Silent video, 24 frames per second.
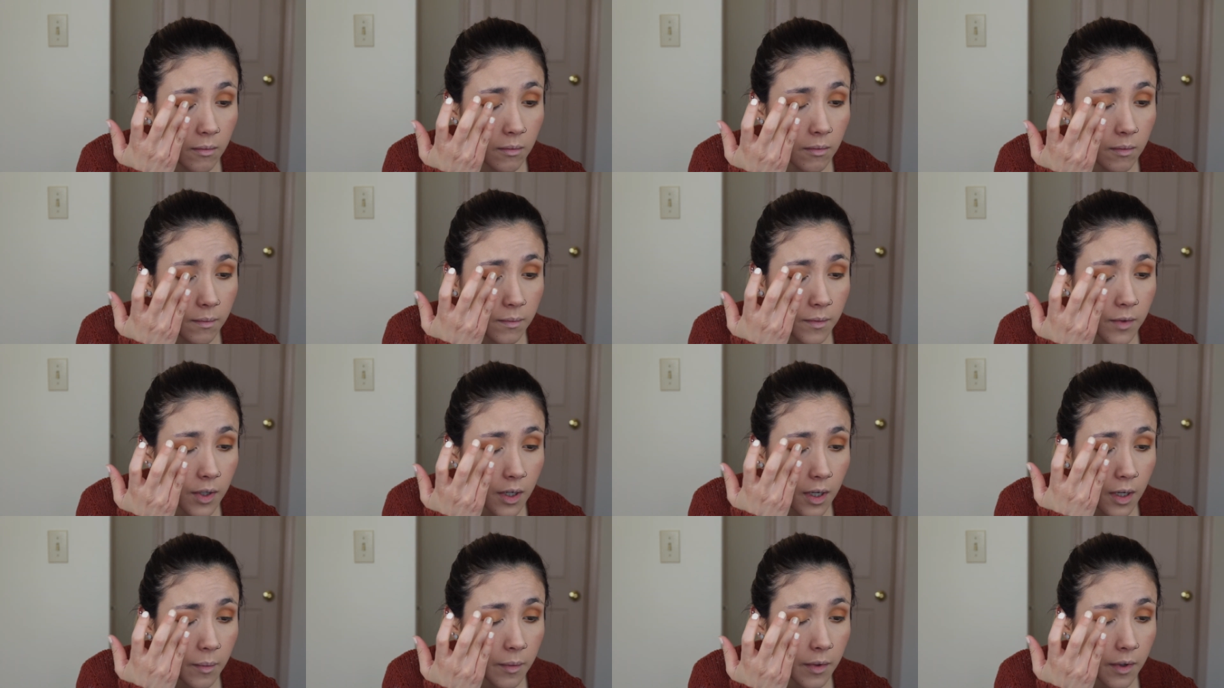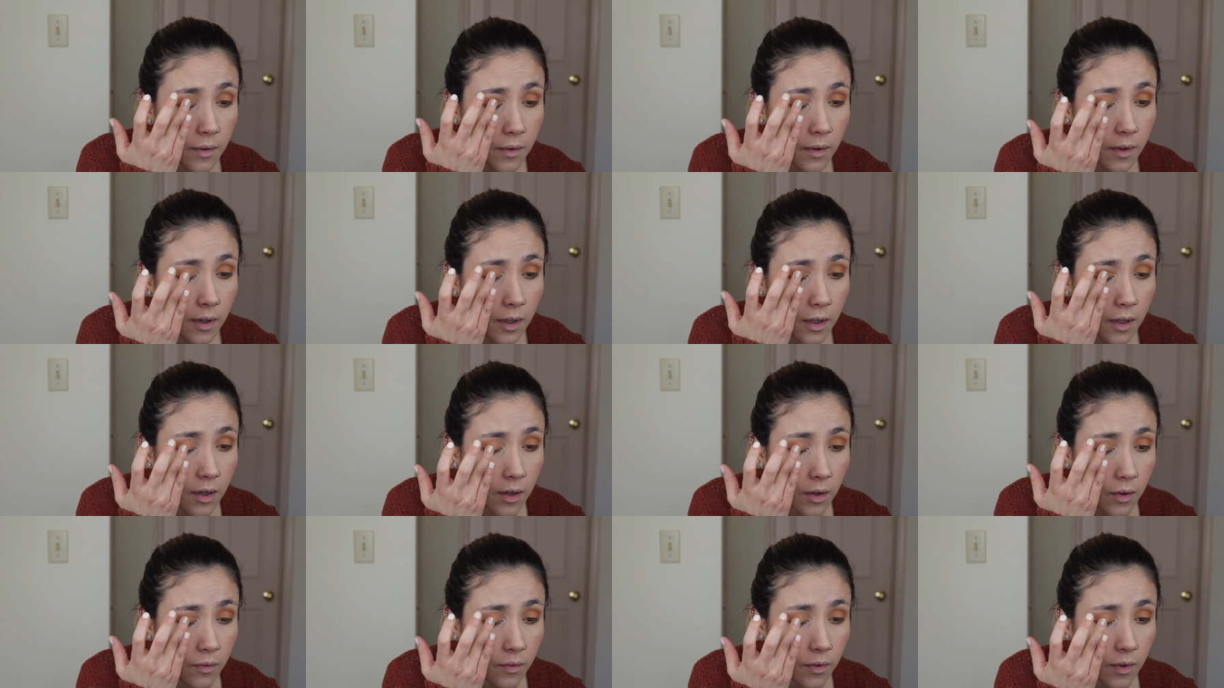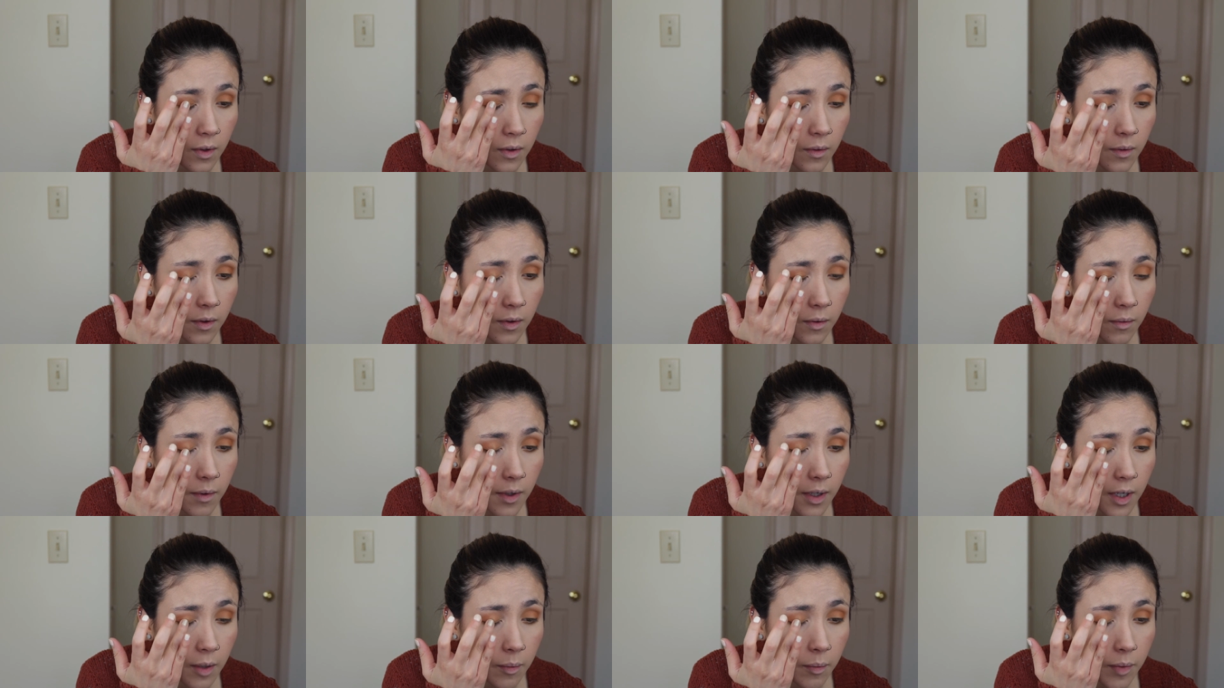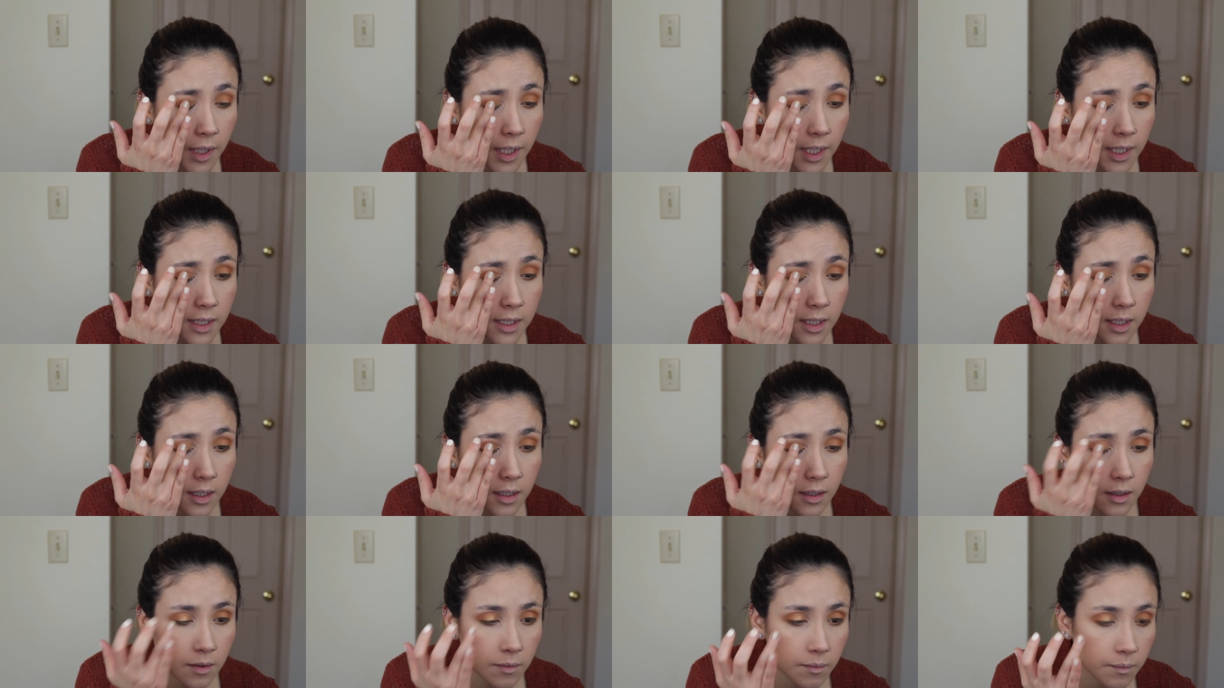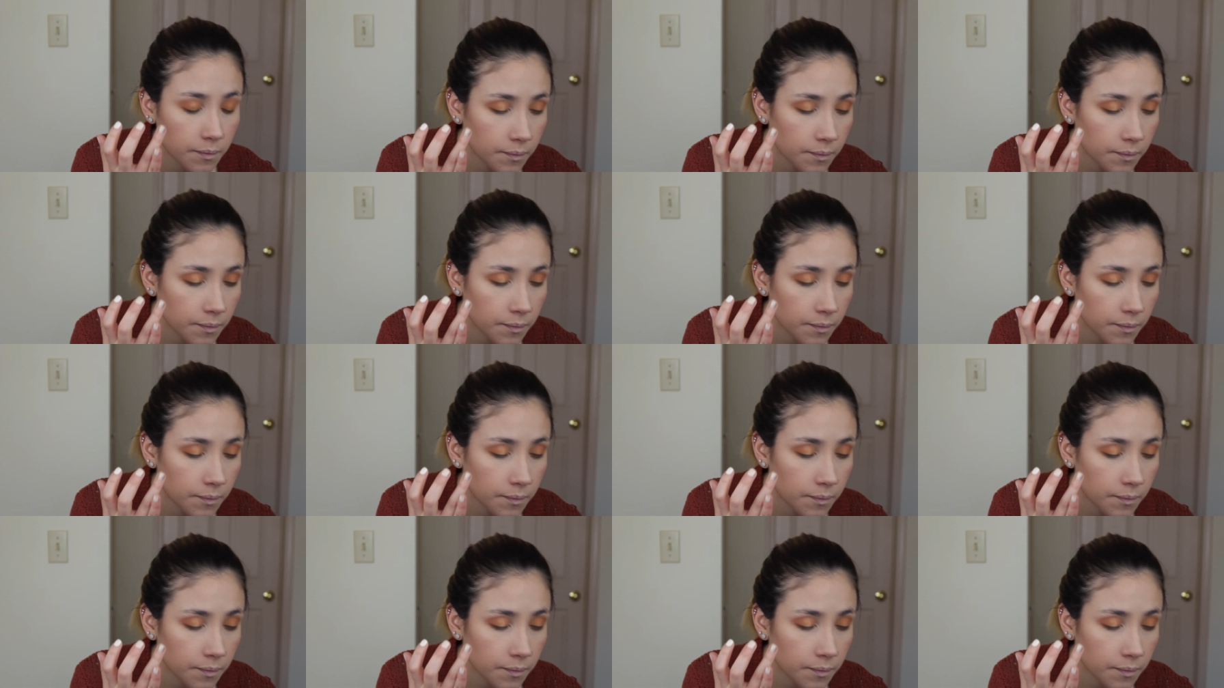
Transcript: I'm trying to be really careful with where I place it.